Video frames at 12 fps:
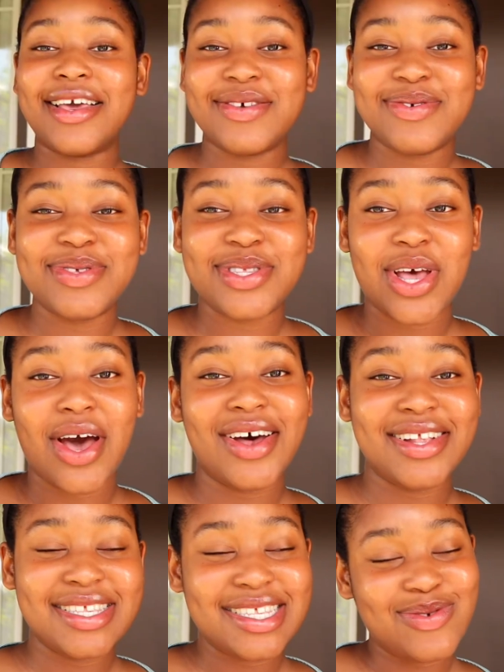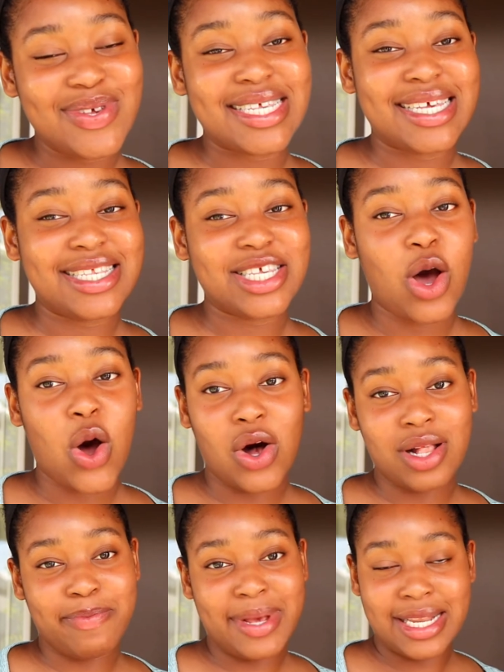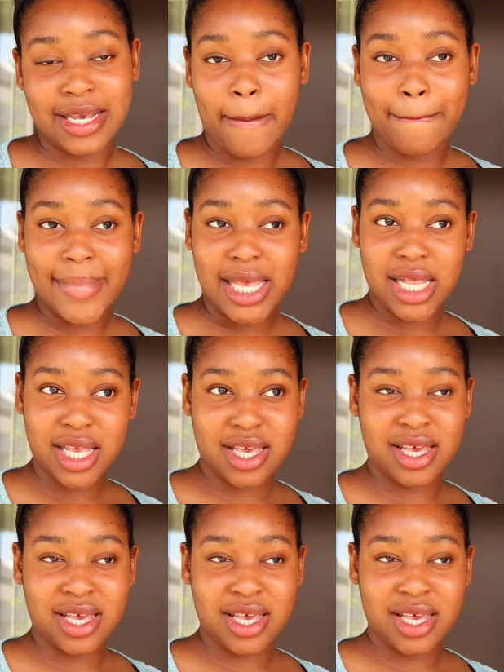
used unsweetened almond milk.